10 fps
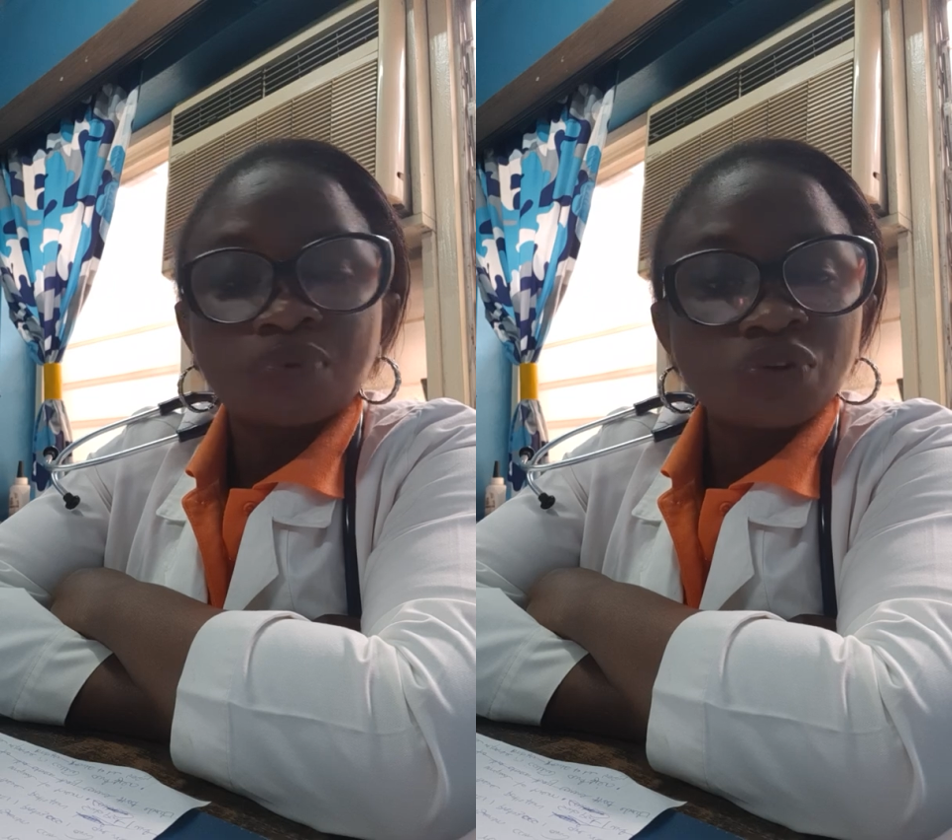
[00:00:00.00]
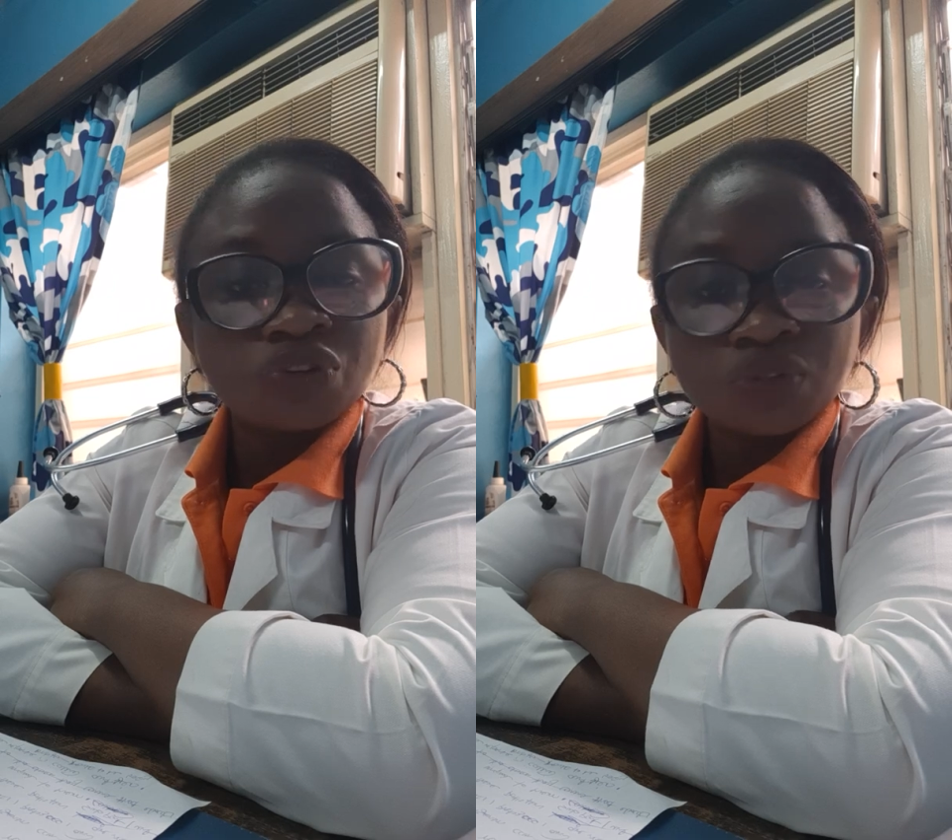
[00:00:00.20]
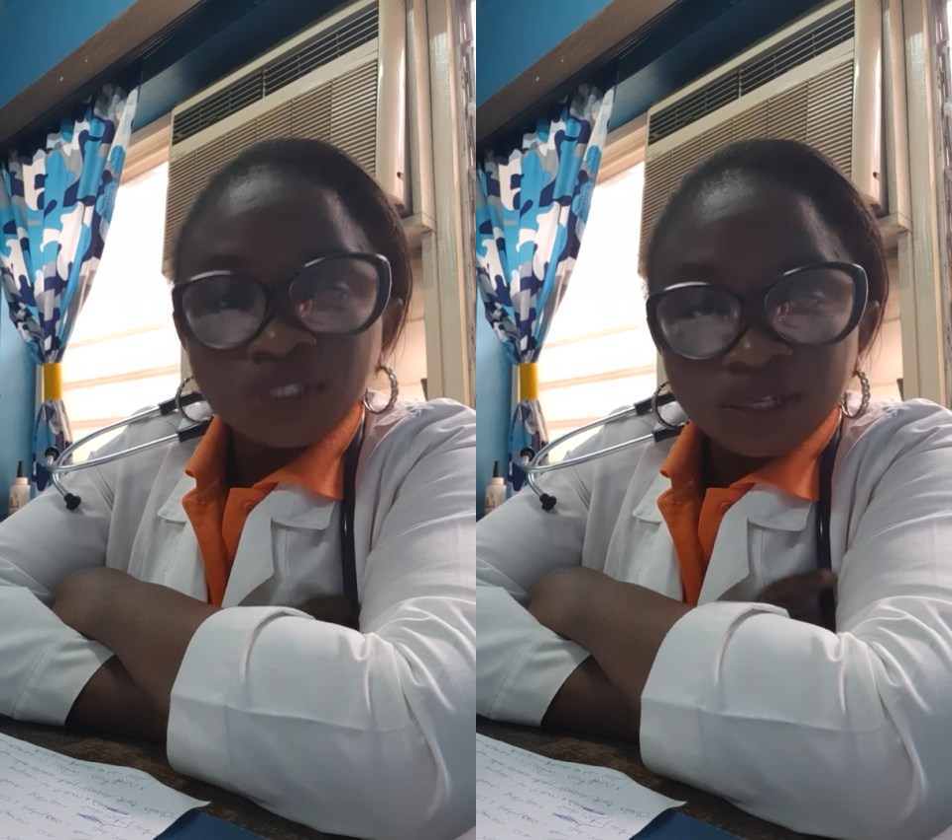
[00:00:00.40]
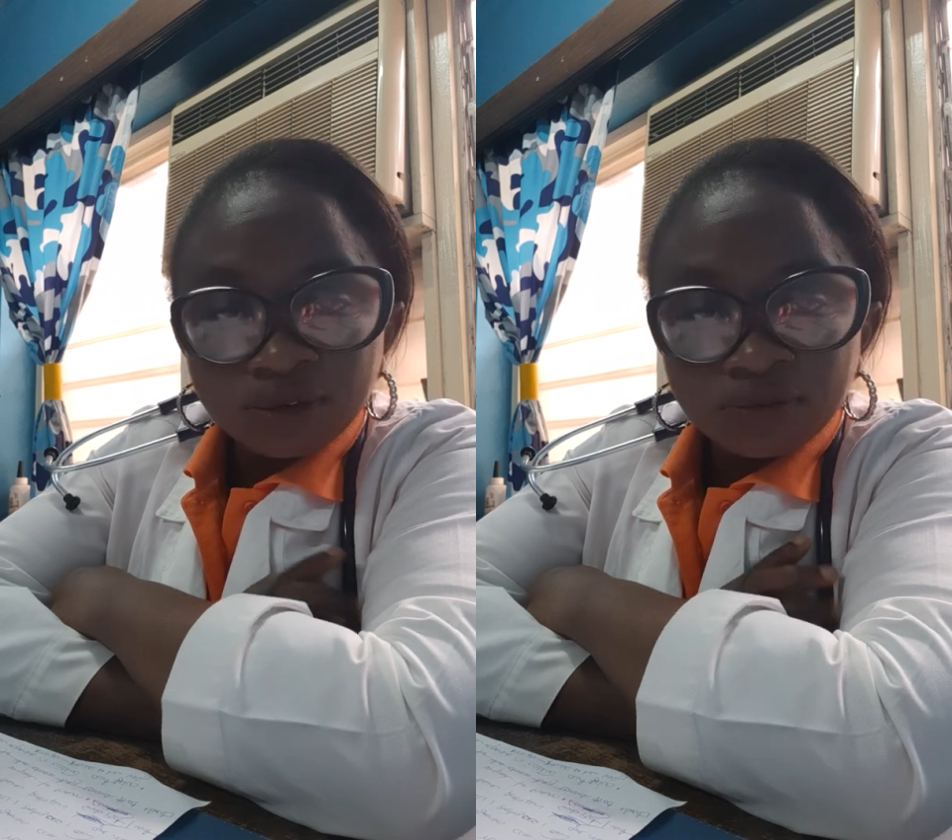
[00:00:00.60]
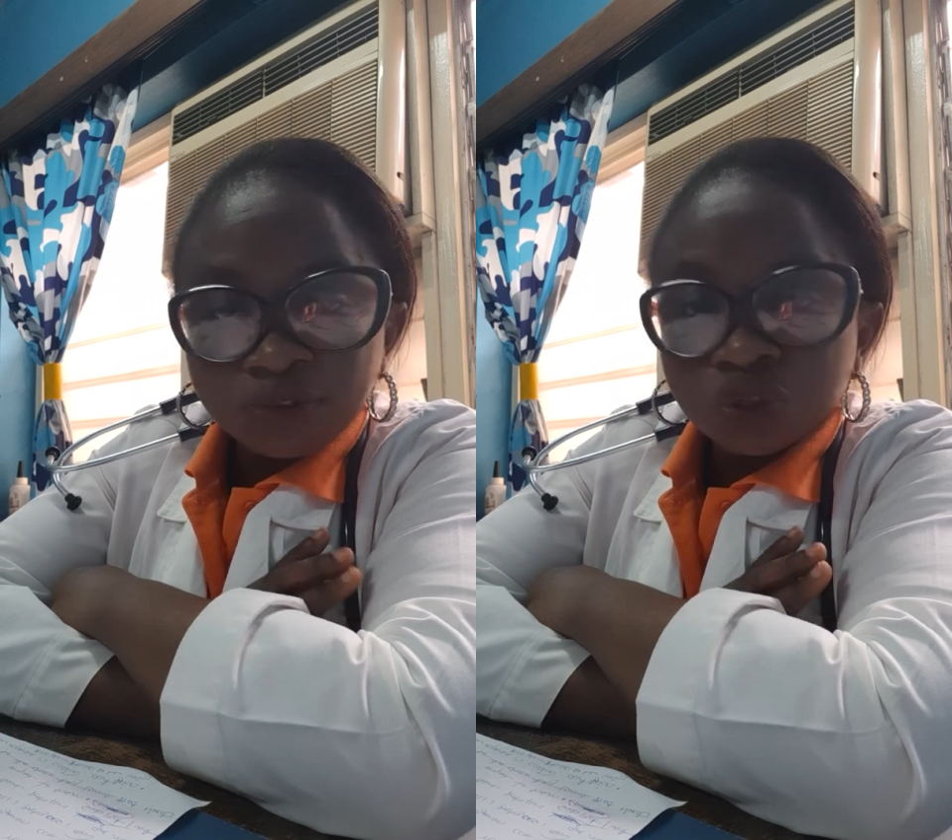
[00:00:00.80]

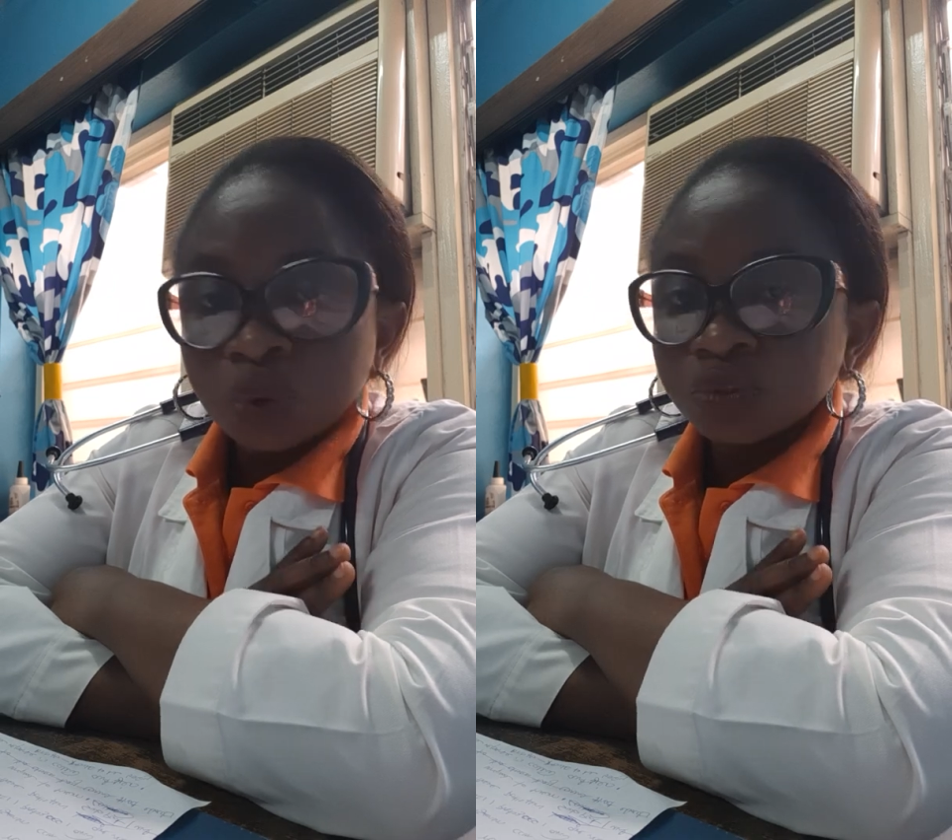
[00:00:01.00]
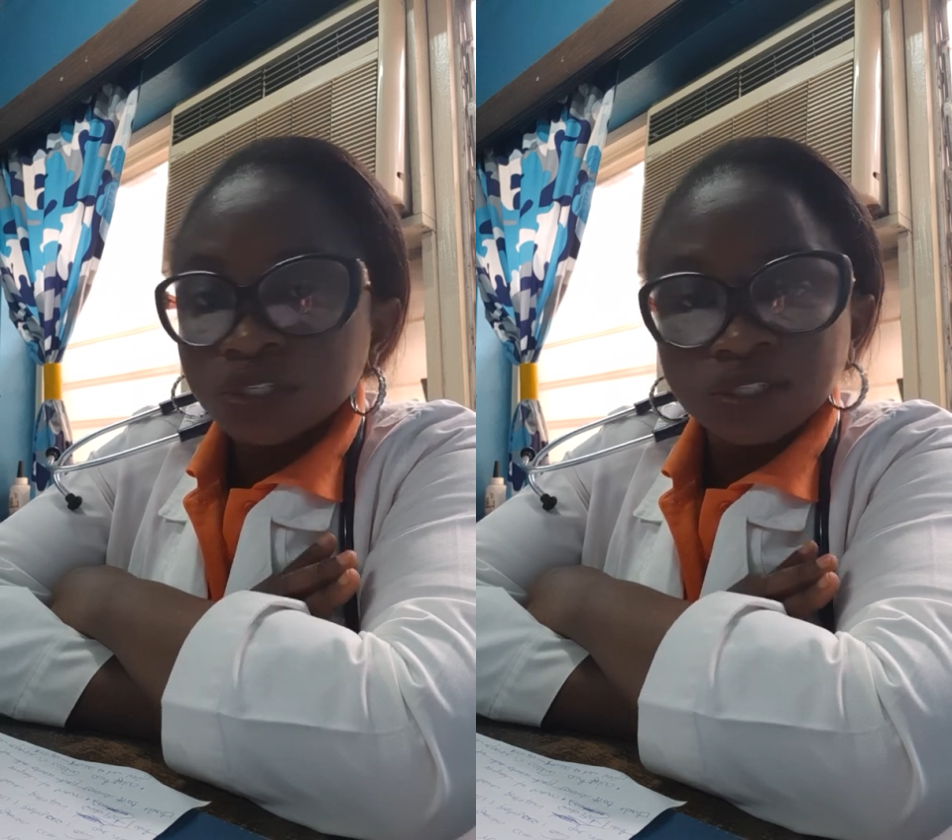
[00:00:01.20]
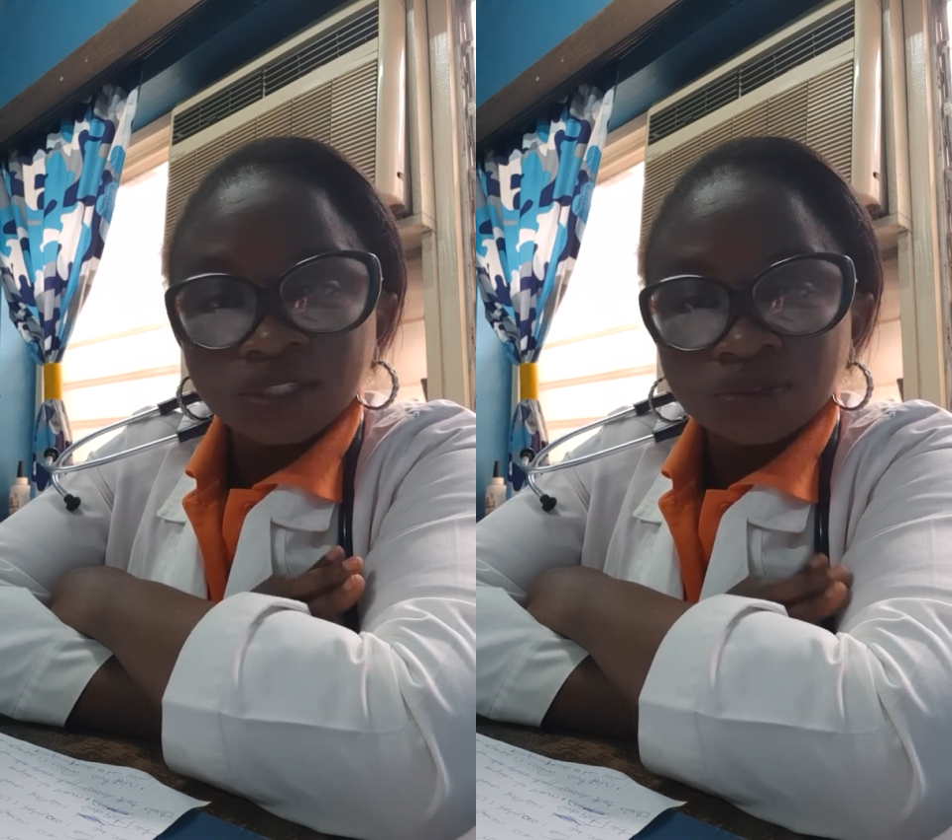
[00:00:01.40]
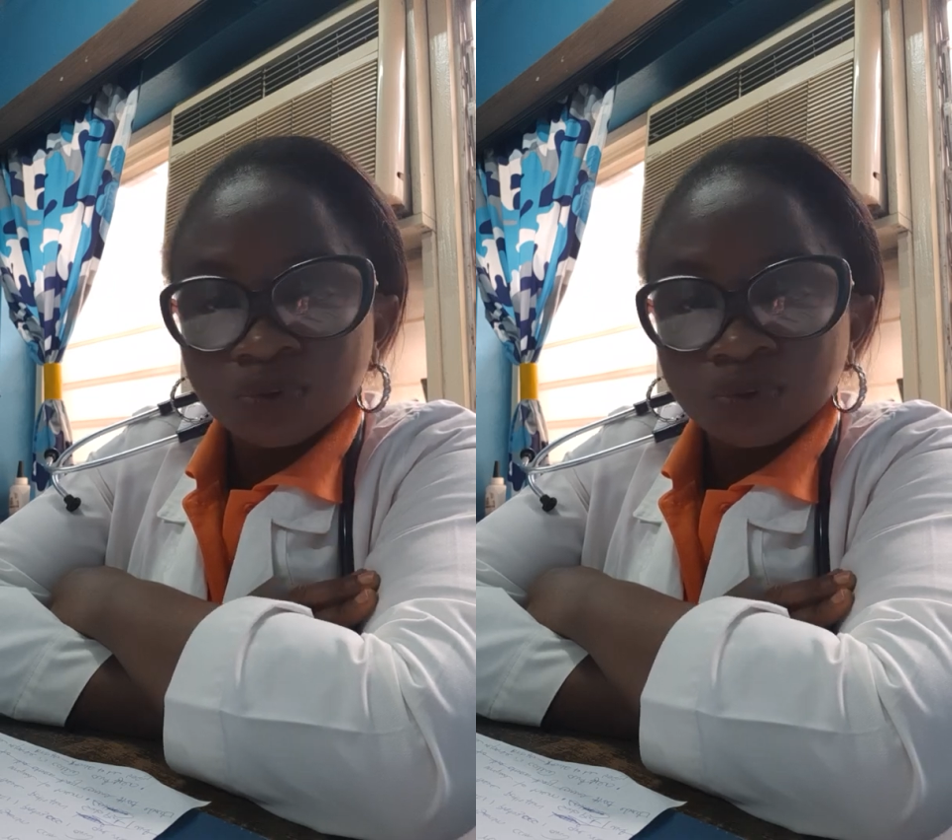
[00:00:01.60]
producing soldiers,